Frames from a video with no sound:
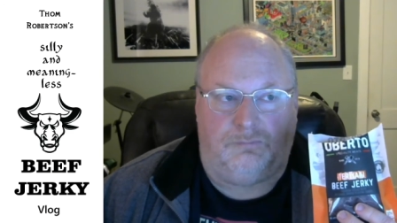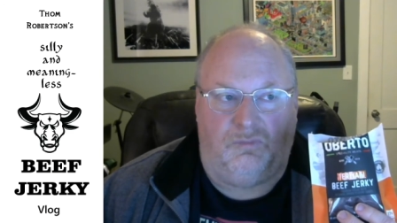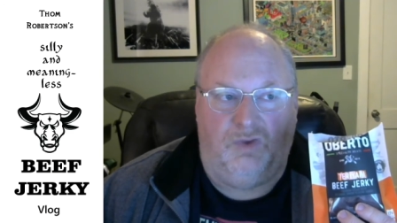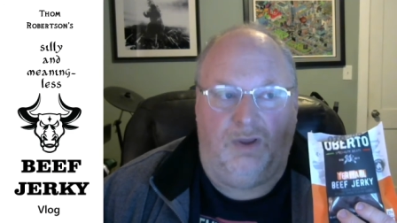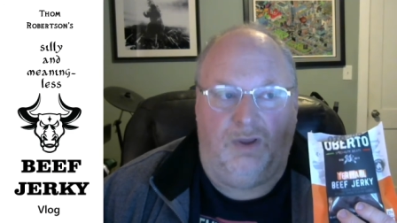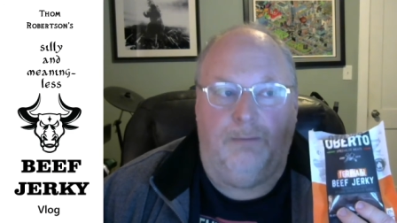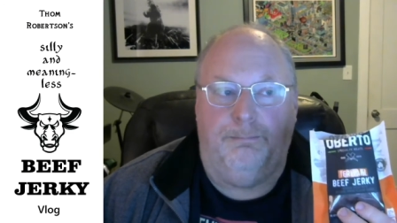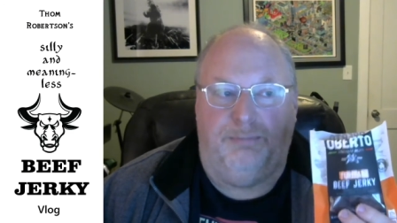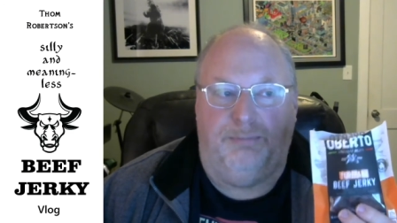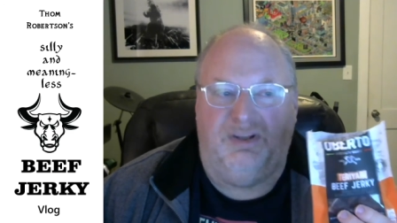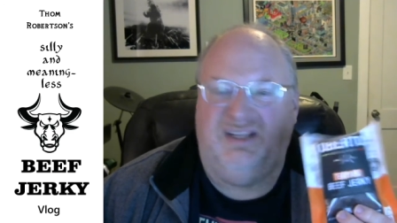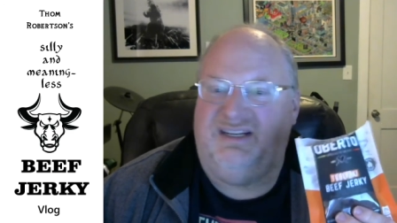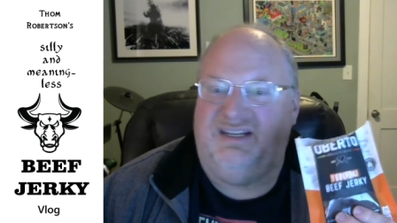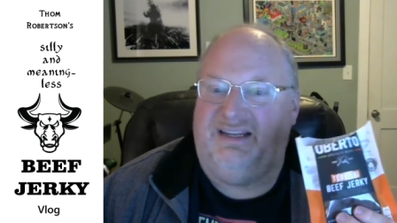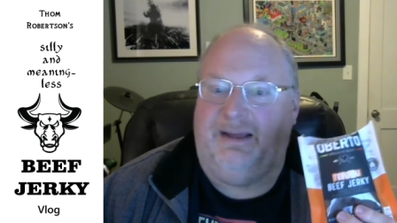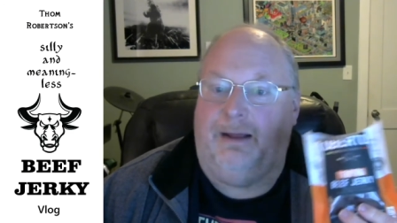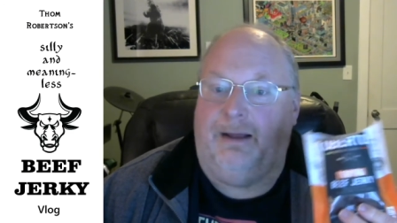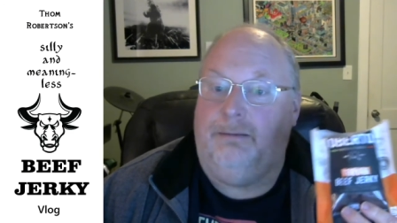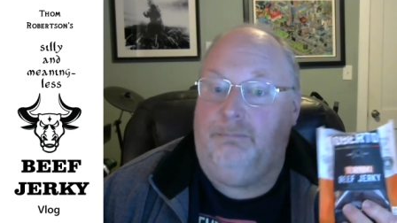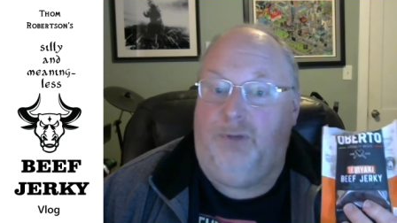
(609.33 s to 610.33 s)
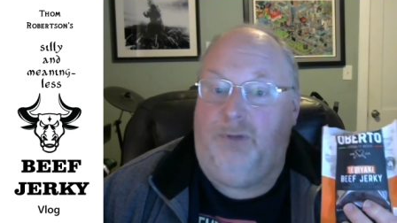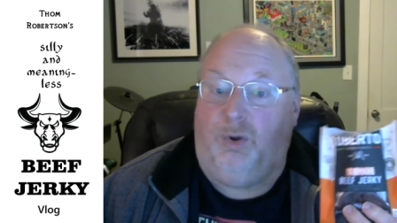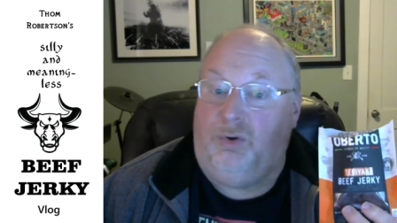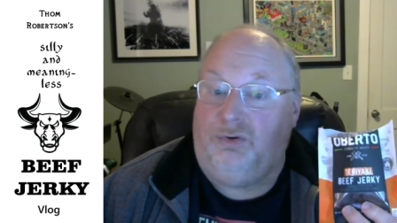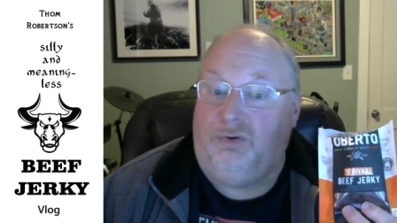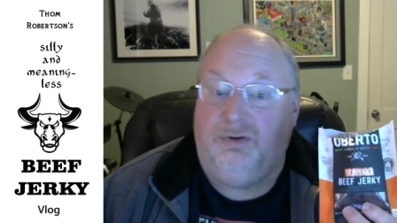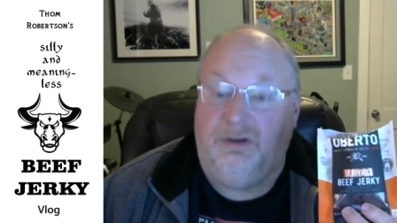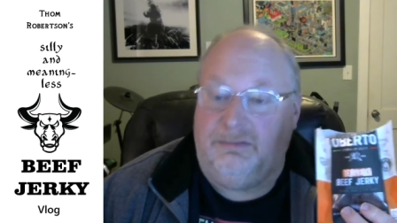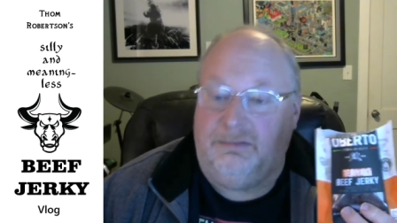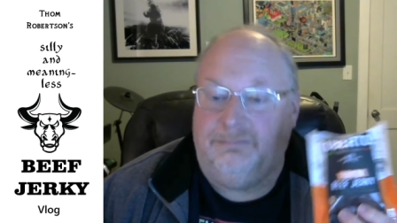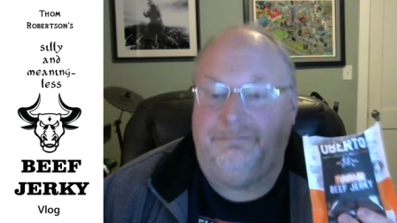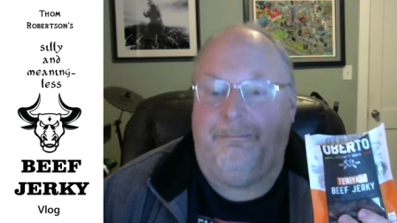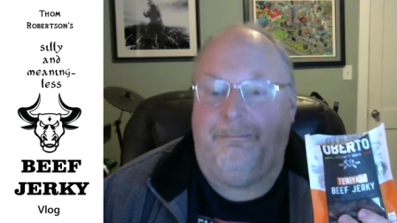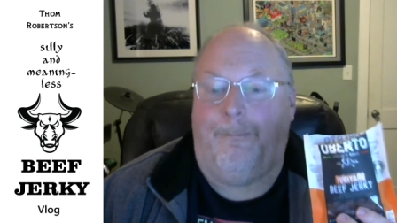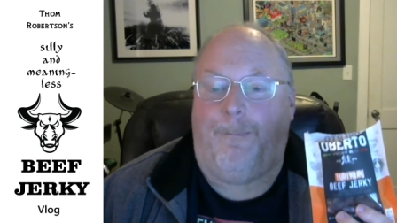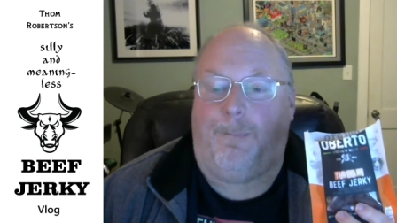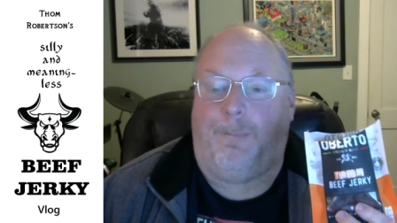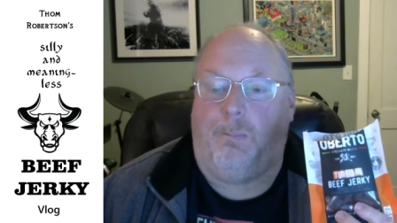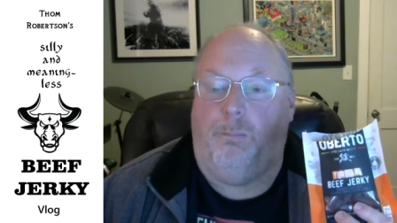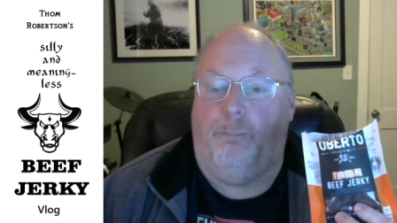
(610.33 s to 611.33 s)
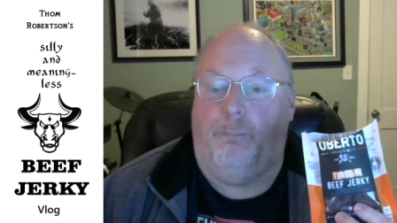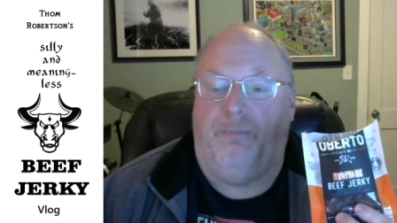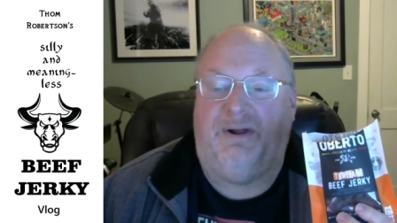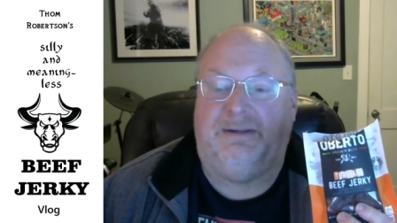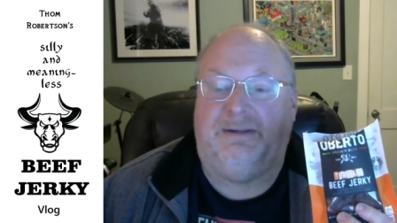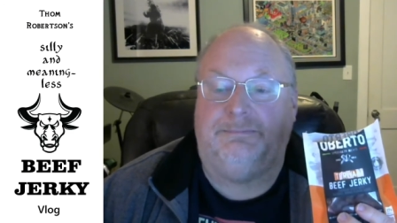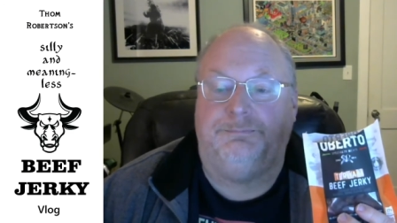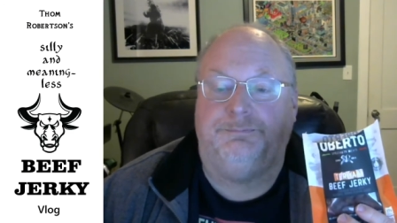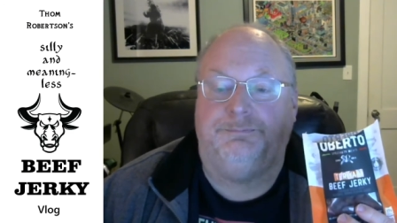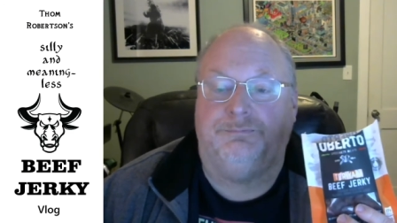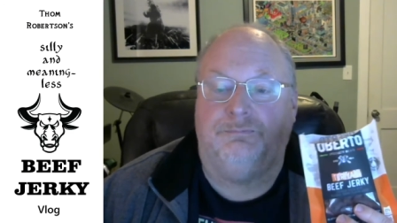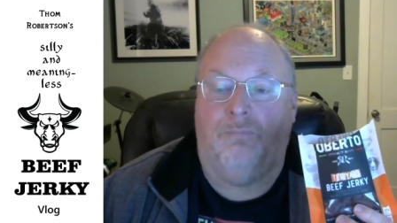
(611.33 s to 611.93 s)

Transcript: completely unbold, but